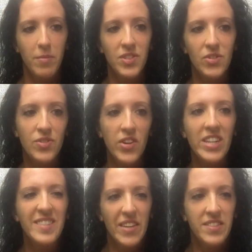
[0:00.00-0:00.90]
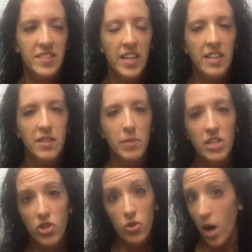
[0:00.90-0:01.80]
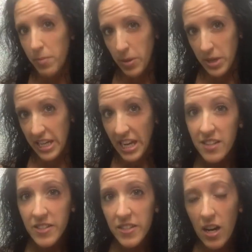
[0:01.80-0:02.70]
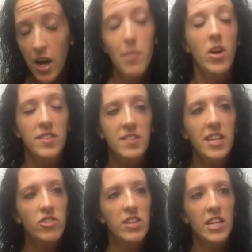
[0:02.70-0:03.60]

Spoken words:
So it was very devastating to me to not be able to get on stage at